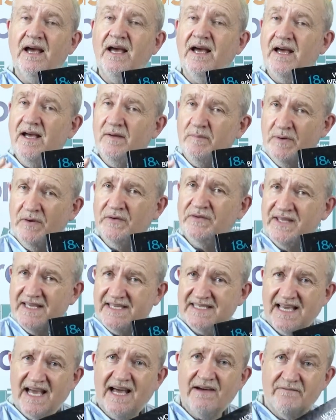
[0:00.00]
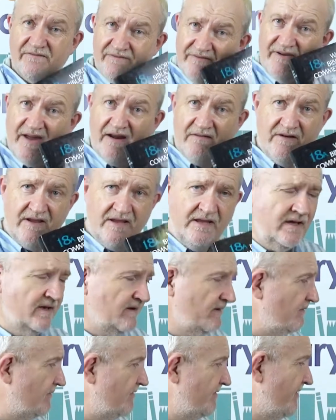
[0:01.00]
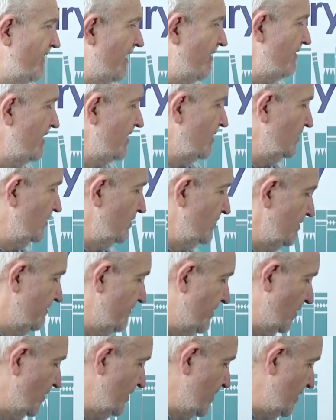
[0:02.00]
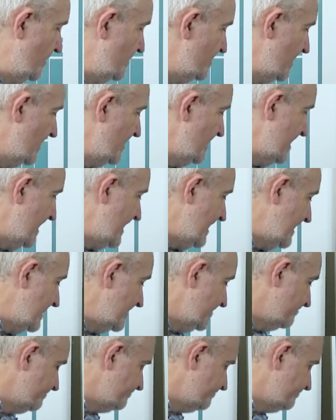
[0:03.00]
uh, but these are very, very good volumes indeed.